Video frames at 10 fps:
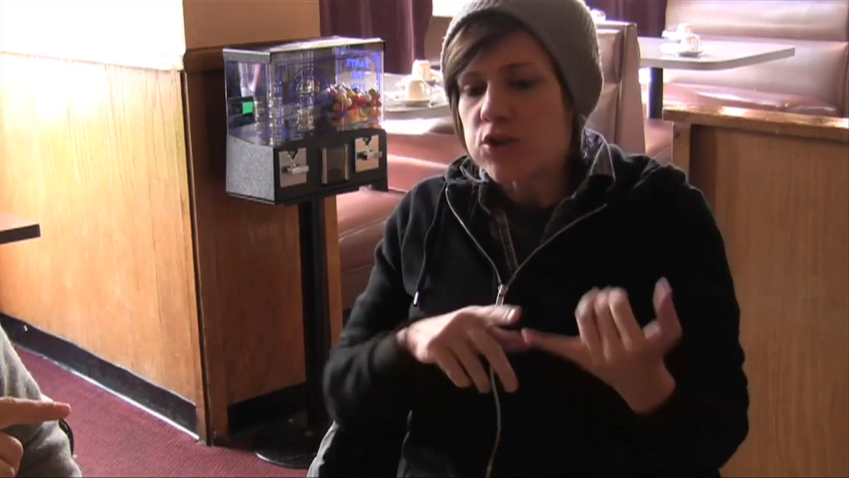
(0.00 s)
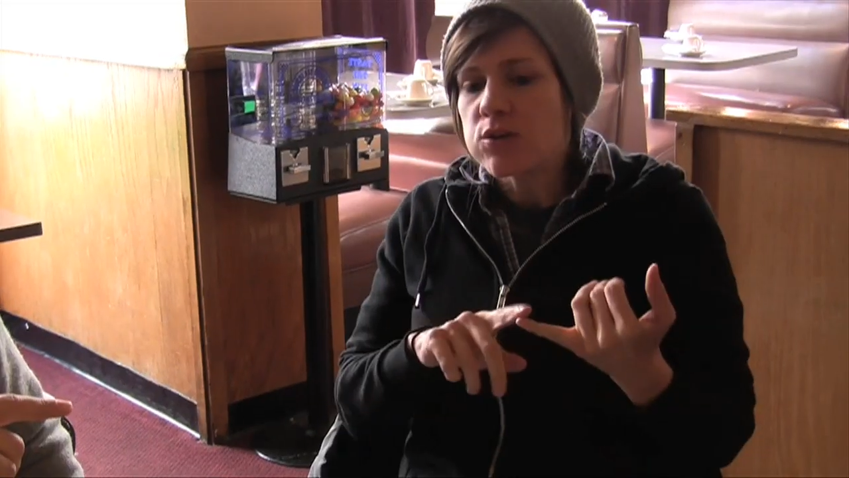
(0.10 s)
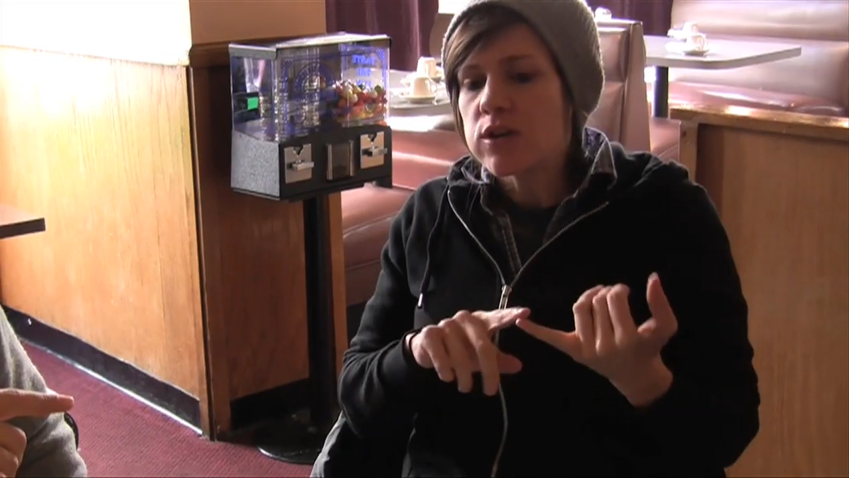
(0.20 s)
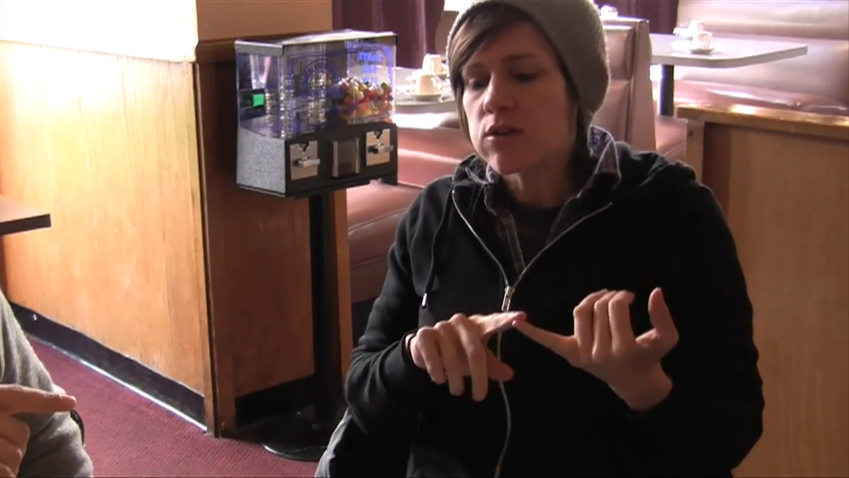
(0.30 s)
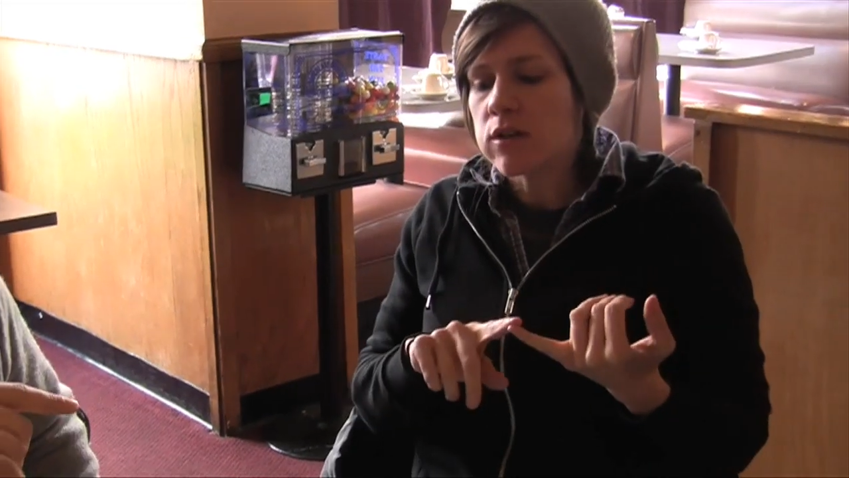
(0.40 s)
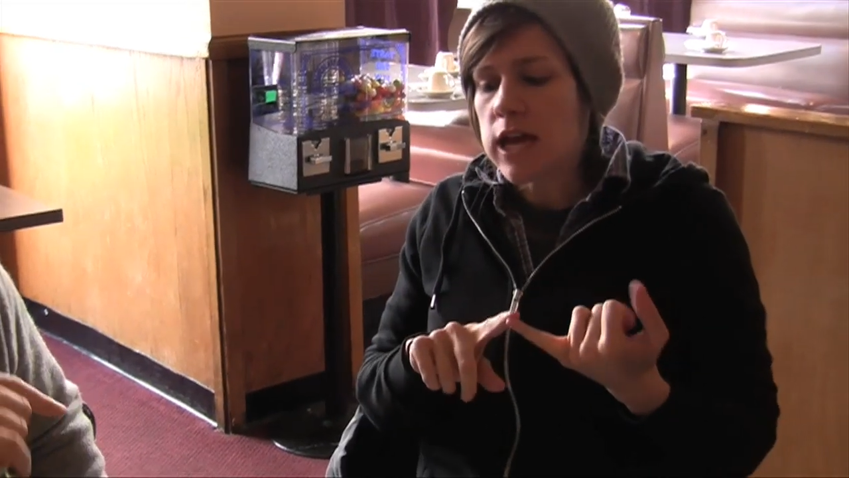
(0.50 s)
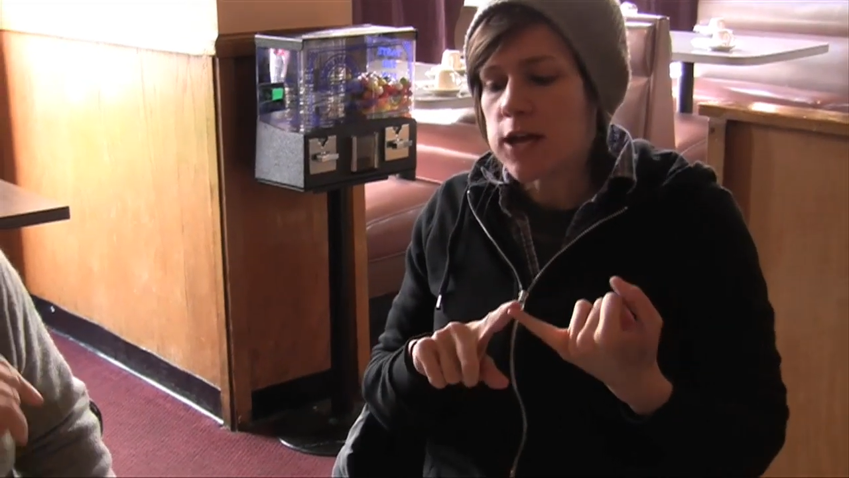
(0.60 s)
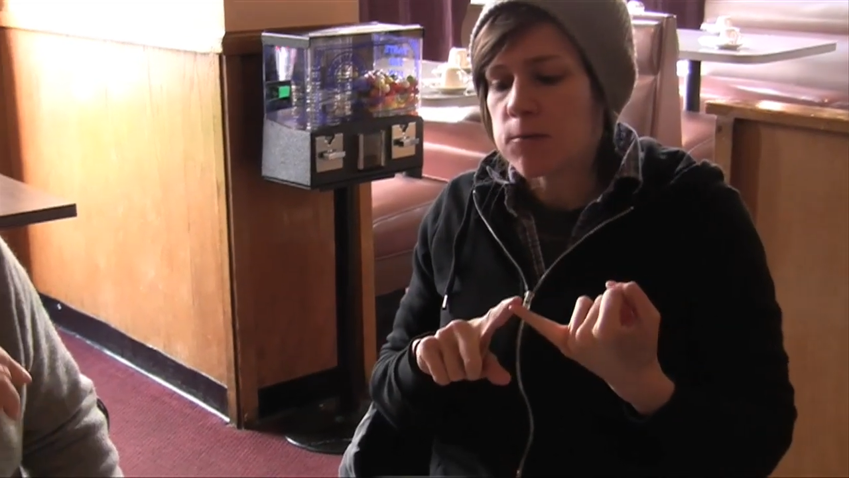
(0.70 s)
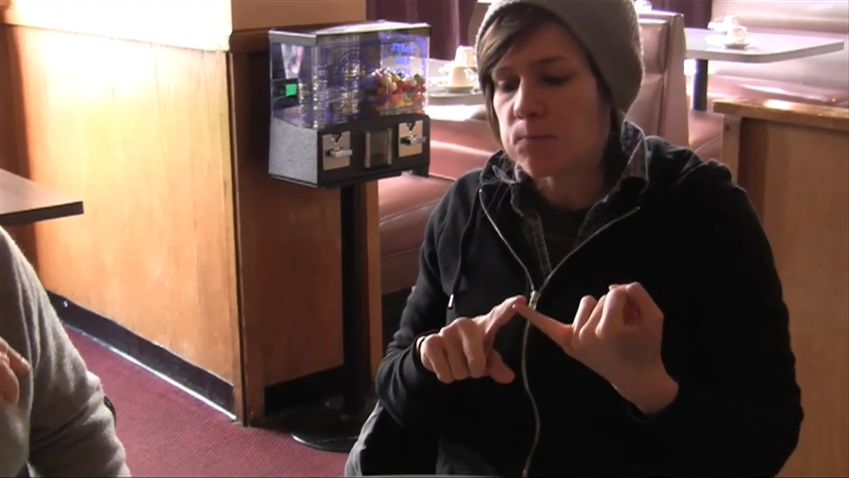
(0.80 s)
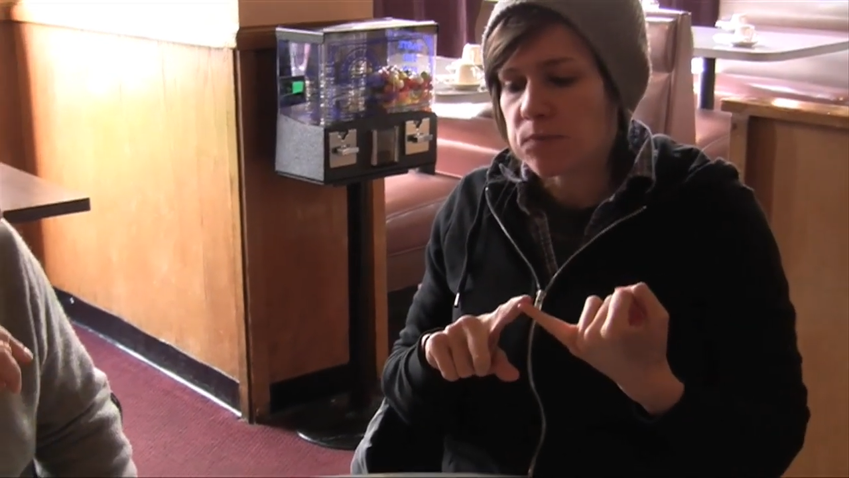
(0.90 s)
So you're either
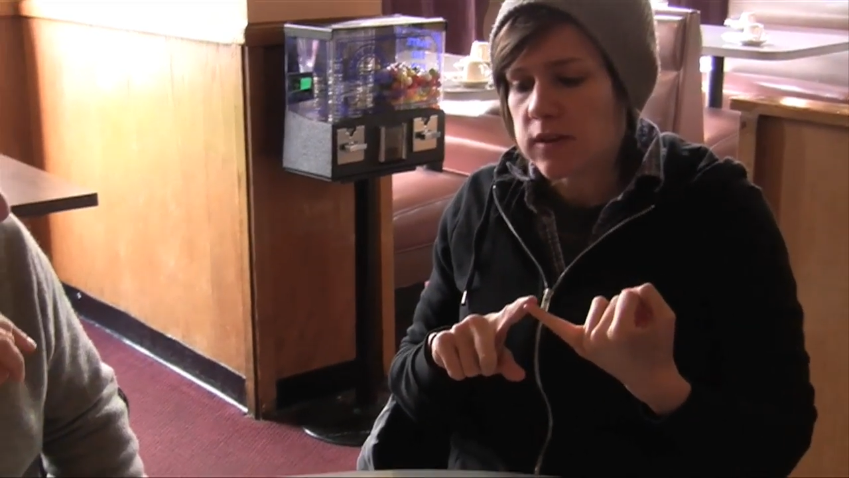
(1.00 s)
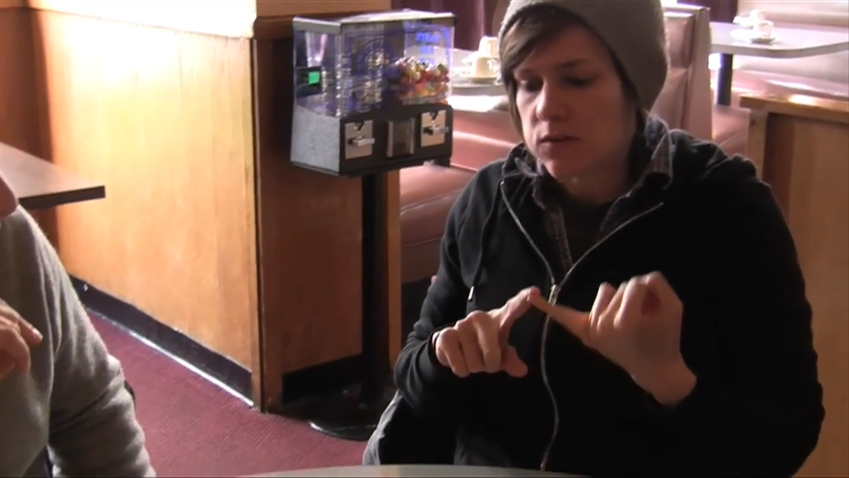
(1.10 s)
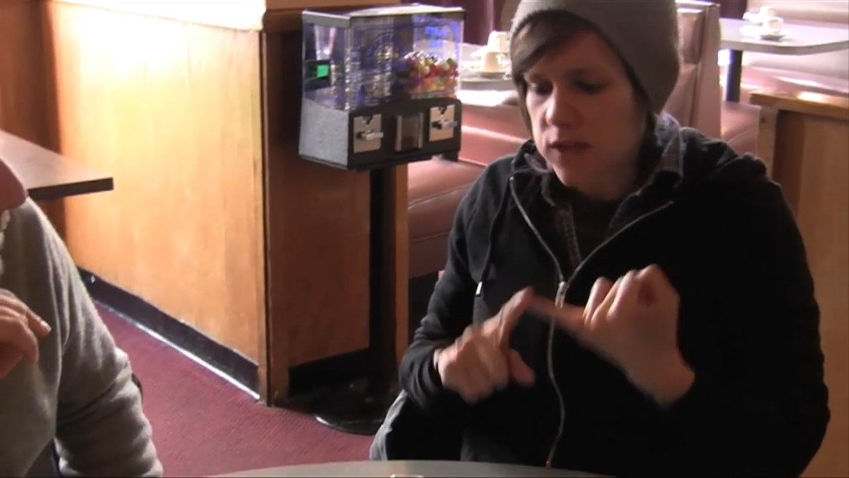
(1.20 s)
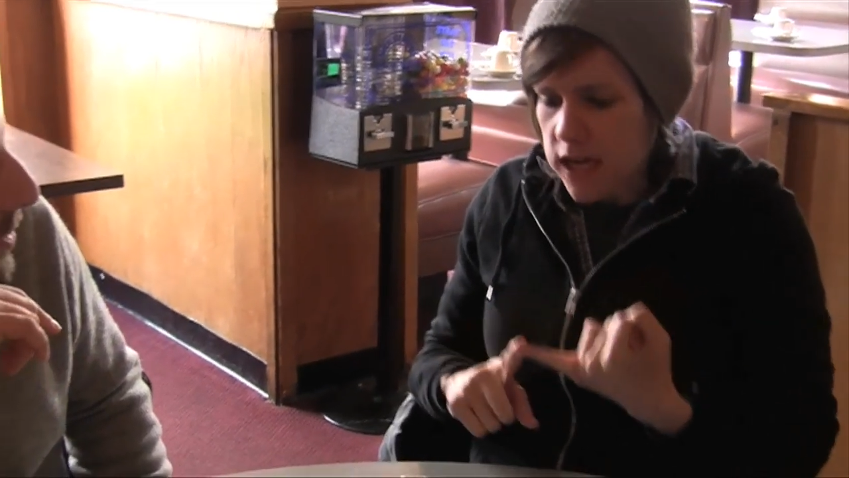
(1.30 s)
like the